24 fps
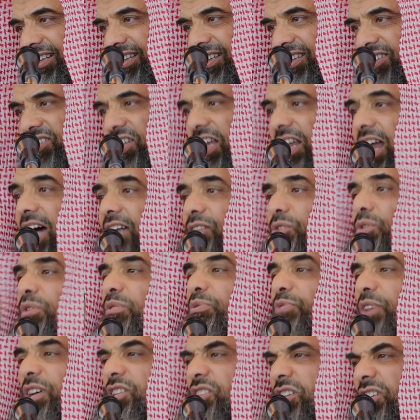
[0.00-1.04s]
Salatul
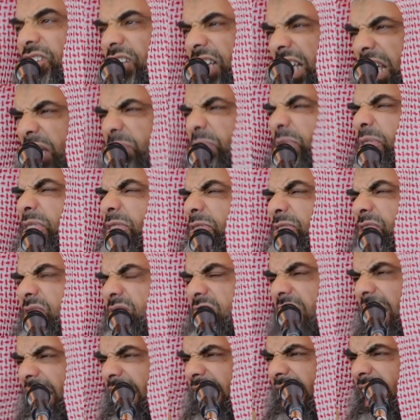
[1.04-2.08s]
Fajr gives
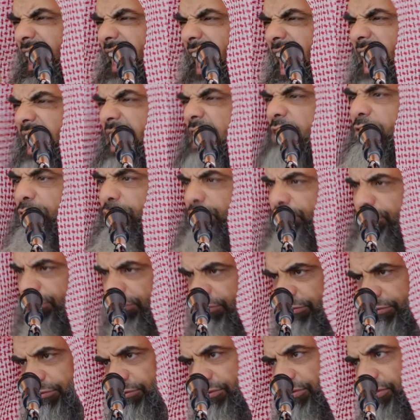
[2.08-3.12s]
life
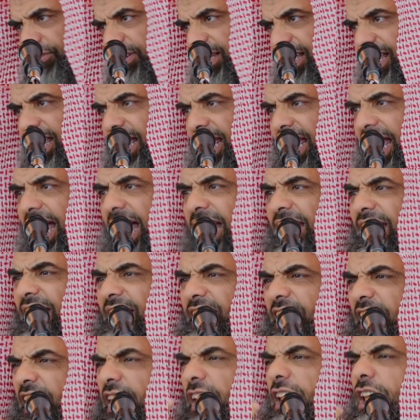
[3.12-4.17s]
and
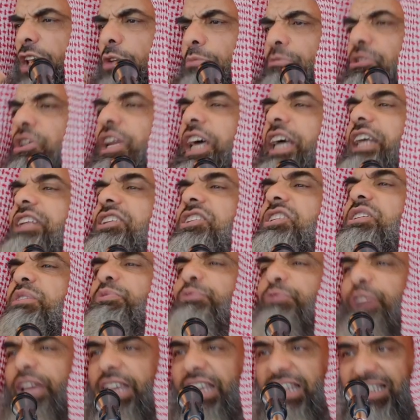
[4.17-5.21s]
it illuminates the
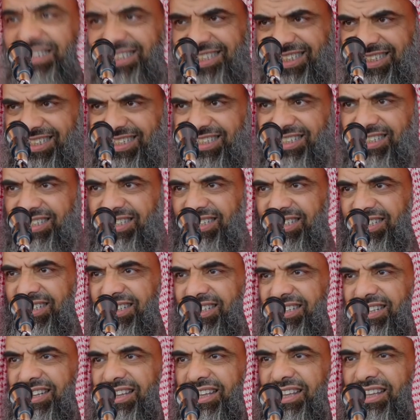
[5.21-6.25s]
face,
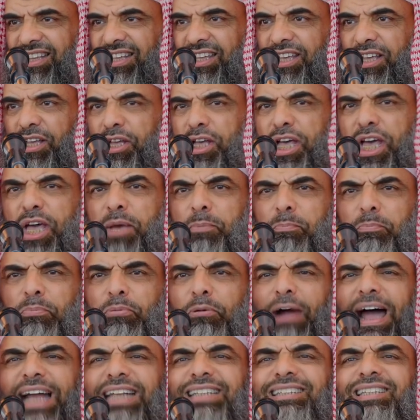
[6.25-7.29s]
it
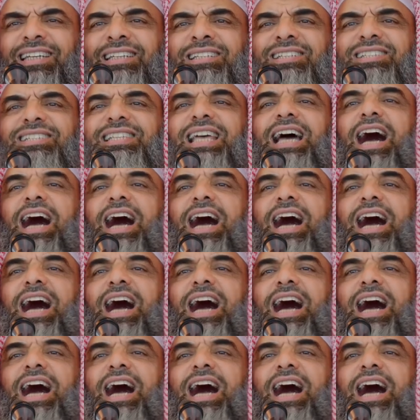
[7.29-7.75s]
brightens the